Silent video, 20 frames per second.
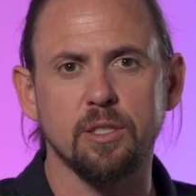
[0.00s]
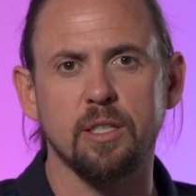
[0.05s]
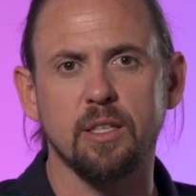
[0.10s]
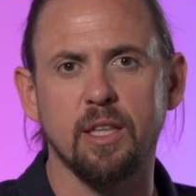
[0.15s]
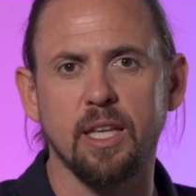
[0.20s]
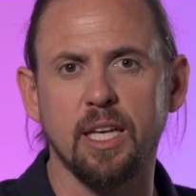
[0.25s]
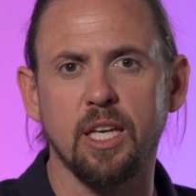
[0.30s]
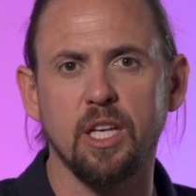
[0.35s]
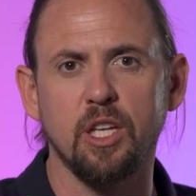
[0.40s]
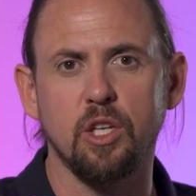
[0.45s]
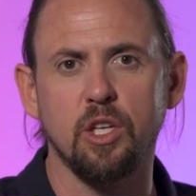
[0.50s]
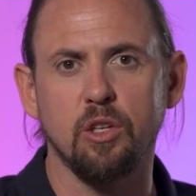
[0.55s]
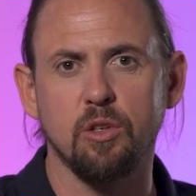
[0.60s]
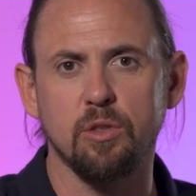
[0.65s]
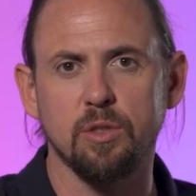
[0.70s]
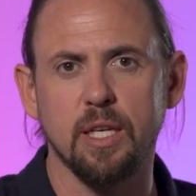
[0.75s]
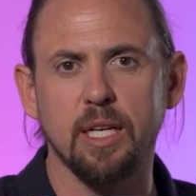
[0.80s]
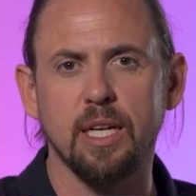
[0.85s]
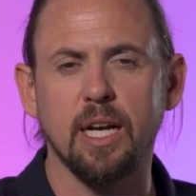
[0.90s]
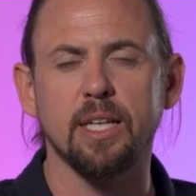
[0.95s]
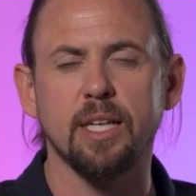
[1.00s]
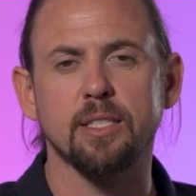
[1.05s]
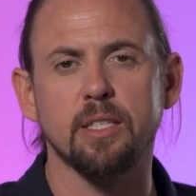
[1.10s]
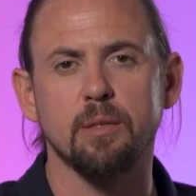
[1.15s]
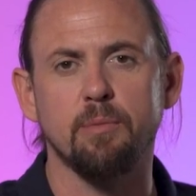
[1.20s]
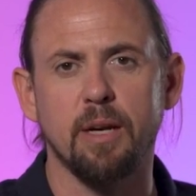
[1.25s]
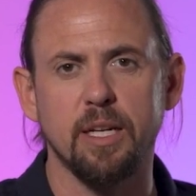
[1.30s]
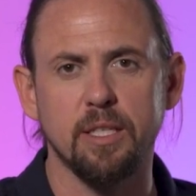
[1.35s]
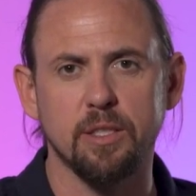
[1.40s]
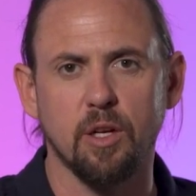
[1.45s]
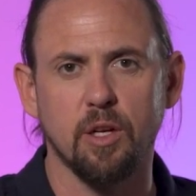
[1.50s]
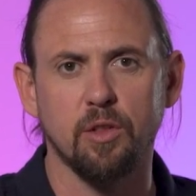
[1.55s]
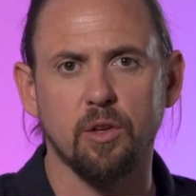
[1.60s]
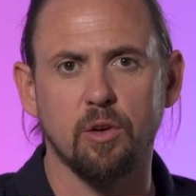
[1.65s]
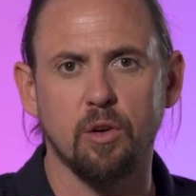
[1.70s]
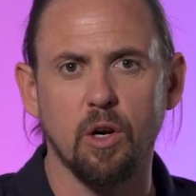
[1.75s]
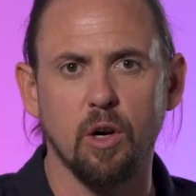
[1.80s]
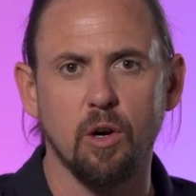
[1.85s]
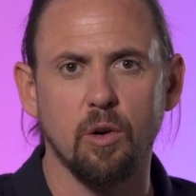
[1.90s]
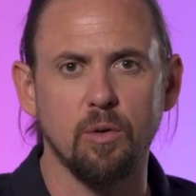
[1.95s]
that they can use and customize on their
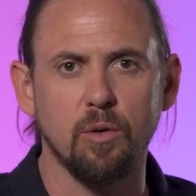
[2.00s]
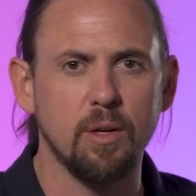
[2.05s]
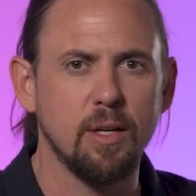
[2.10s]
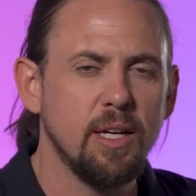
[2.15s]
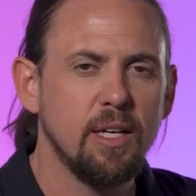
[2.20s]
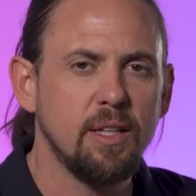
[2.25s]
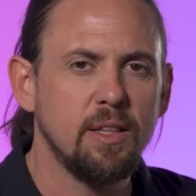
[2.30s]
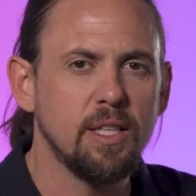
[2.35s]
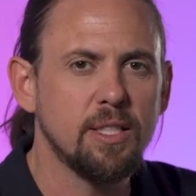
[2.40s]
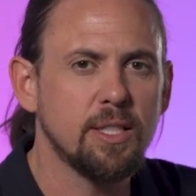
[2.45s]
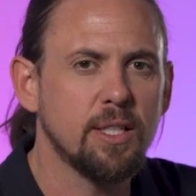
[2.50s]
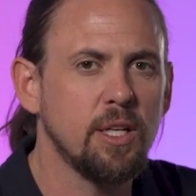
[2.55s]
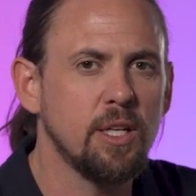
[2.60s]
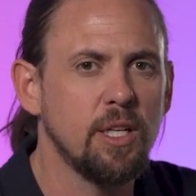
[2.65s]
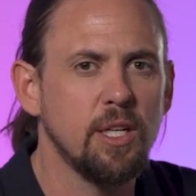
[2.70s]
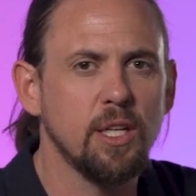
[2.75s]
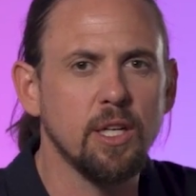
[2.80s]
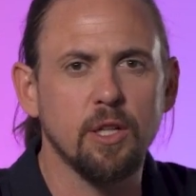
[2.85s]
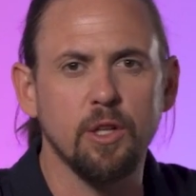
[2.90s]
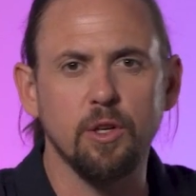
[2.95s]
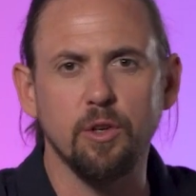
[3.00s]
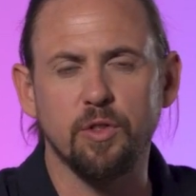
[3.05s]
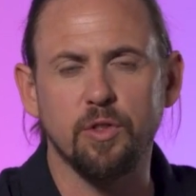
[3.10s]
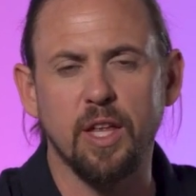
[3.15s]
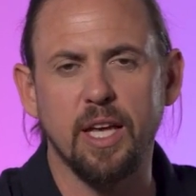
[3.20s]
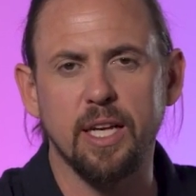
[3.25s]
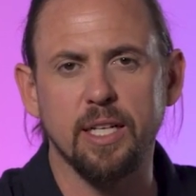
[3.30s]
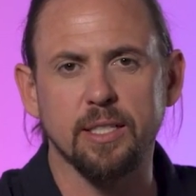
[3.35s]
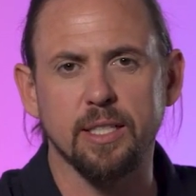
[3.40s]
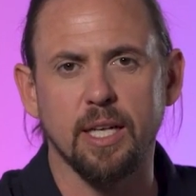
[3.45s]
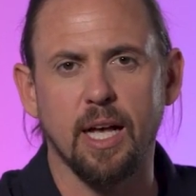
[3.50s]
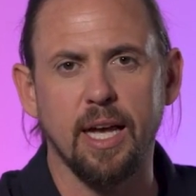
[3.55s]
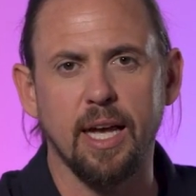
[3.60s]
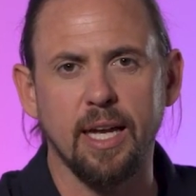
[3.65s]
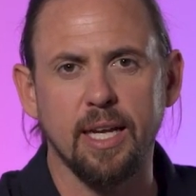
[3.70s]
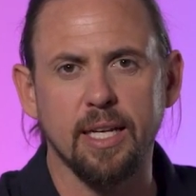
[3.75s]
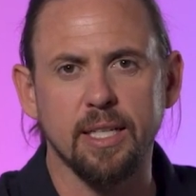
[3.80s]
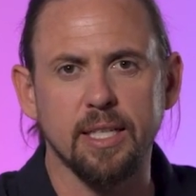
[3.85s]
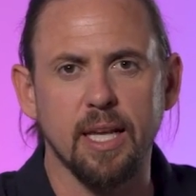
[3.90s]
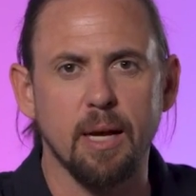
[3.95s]
own. This could include things
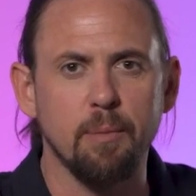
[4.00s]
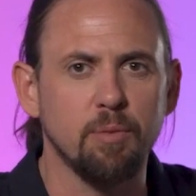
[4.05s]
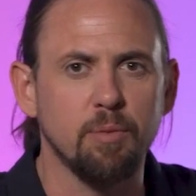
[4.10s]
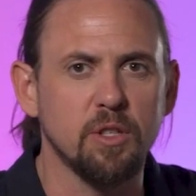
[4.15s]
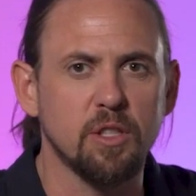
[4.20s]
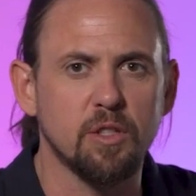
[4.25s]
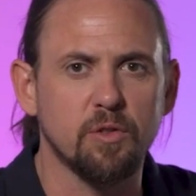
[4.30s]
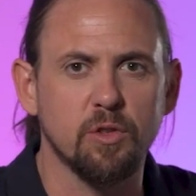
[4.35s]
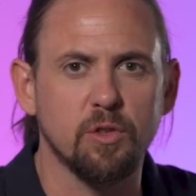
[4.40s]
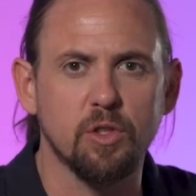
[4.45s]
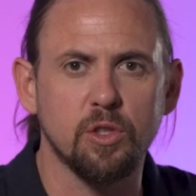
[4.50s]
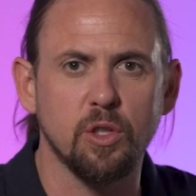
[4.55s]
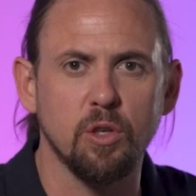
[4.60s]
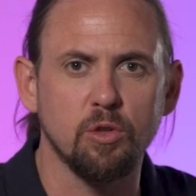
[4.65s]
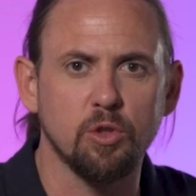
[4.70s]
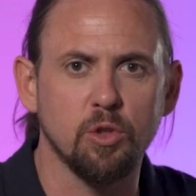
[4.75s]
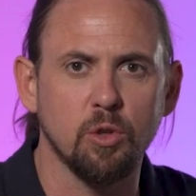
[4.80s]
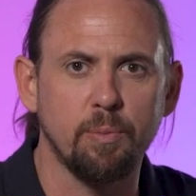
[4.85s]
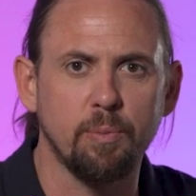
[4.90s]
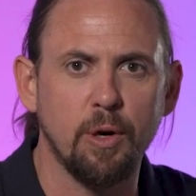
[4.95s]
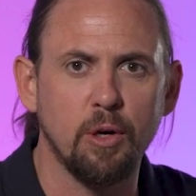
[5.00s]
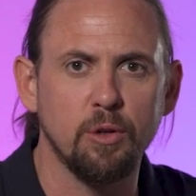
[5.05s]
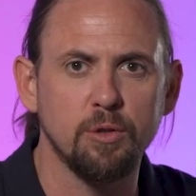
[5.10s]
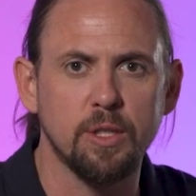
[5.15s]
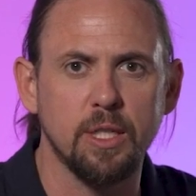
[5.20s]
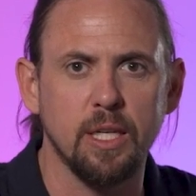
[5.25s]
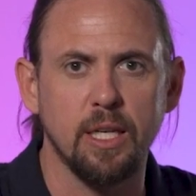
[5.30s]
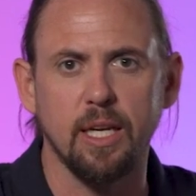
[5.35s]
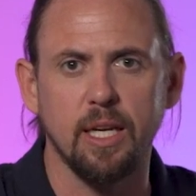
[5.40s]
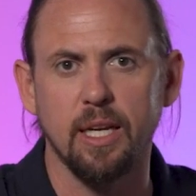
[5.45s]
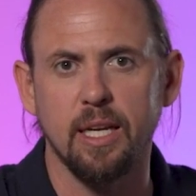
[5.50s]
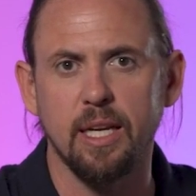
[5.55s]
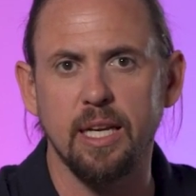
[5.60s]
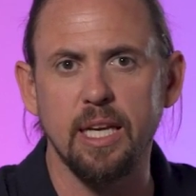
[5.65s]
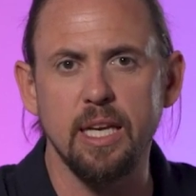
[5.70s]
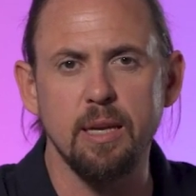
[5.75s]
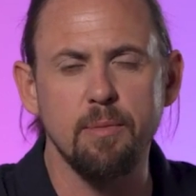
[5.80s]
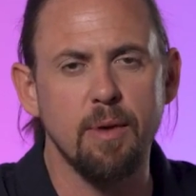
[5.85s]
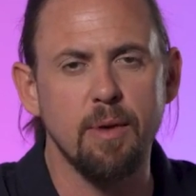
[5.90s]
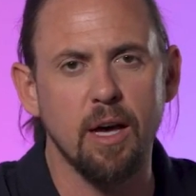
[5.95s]
like templates for social posting,
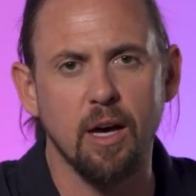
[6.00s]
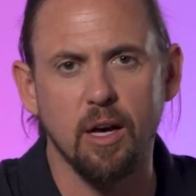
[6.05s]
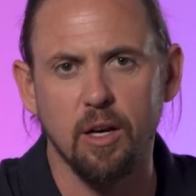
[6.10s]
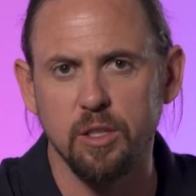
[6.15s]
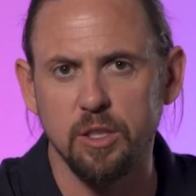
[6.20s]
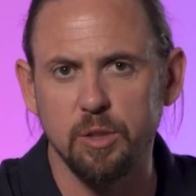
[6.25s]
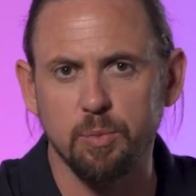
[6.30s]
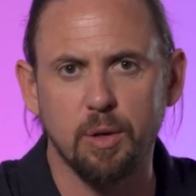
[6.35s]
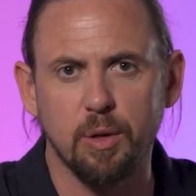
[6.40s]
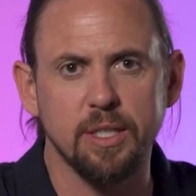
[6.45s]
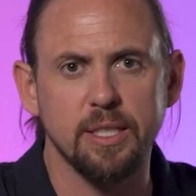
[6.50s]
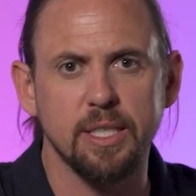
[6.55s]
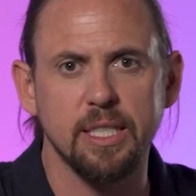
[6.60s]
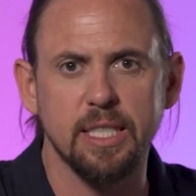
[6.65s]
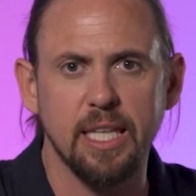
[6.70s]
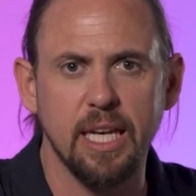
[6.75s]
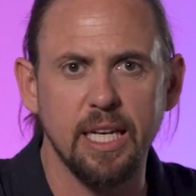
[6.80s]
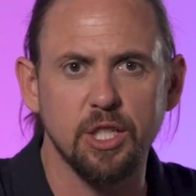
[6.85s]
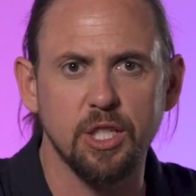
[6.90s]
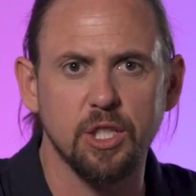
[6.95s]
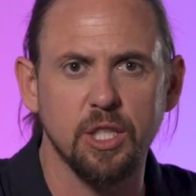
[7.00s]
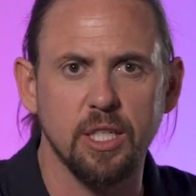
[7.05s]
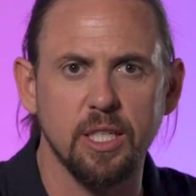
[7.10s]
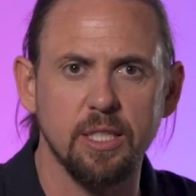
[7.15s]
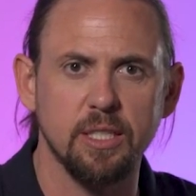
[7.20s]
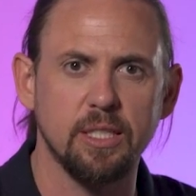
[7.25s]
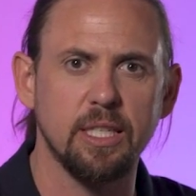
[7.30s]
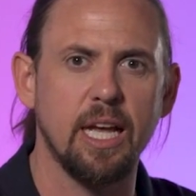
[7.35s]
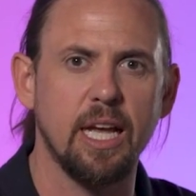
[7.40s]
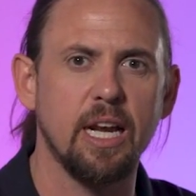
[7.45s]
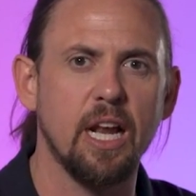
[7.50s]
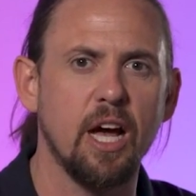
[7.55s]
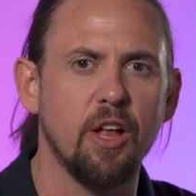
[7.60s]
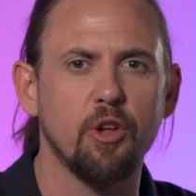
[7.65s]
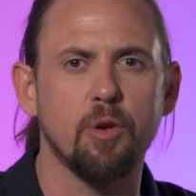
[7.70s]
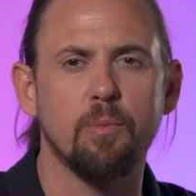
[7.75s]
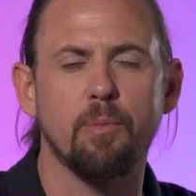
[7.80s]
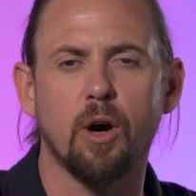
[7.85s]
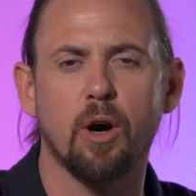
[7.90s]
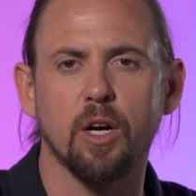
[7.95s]
emails, presentations, and other
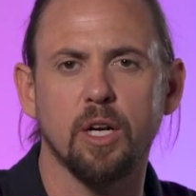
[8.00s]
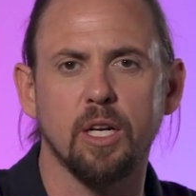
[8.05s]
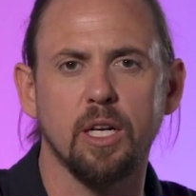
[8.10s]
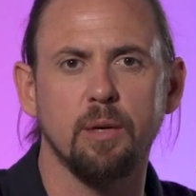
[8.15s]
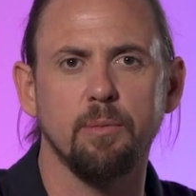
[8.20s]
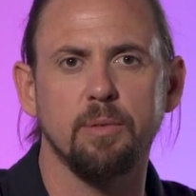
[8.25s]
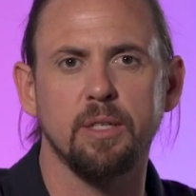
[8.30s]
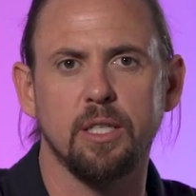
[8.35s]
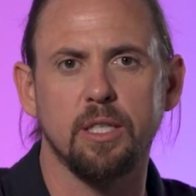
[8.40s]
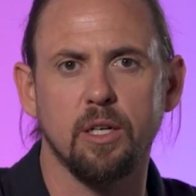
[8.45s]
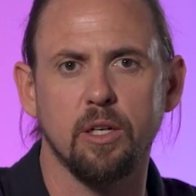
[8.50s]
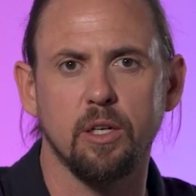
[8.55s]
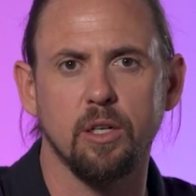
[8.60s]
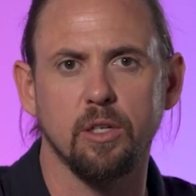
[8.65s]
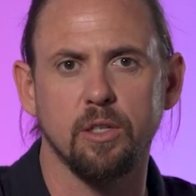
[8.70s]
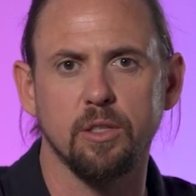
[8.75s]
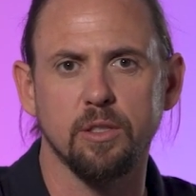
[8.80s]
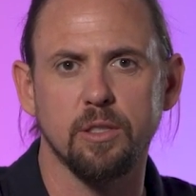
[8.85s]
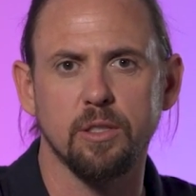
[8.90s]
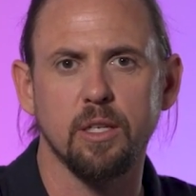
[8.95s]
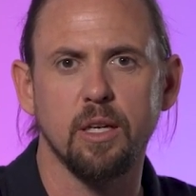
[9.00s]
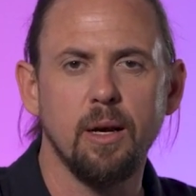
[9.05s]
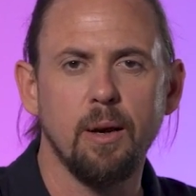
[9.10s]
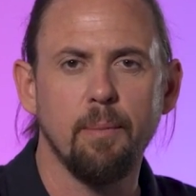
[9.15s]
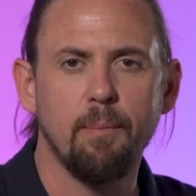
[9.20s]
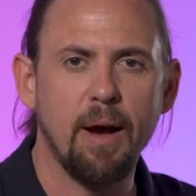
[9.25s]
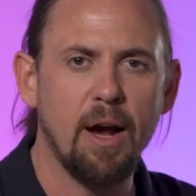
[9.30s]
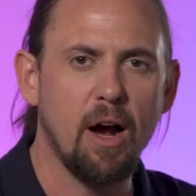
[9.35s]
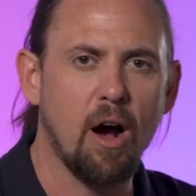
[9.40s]
marketing materials. By